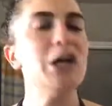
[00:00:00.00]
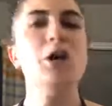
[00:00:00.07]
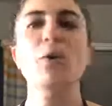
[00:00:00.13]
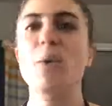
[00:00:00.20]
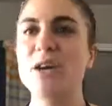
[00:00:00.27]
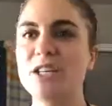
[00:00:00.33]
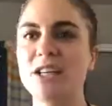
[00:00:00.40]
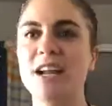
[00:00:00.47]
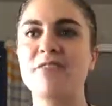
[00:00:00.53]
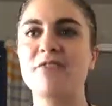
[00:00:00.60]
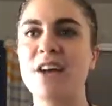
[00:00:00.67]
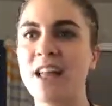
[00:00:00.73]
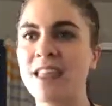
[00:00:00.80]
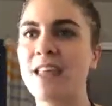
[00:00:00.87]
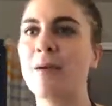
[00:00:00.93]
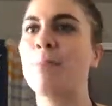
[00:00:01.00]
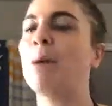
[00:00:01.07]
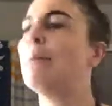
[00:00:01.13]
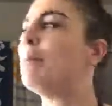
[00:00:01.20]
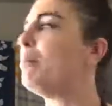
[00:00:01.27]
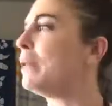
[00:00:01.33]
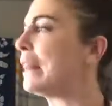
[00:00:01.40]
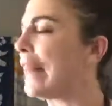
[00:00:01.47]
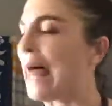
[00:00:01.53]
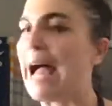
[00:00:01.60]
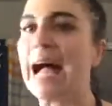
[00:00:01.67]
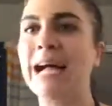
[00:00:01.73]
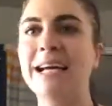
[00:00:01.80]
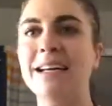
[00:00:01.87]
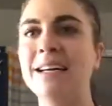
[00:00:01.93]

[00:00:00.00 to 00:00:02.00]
we should have nothing but black.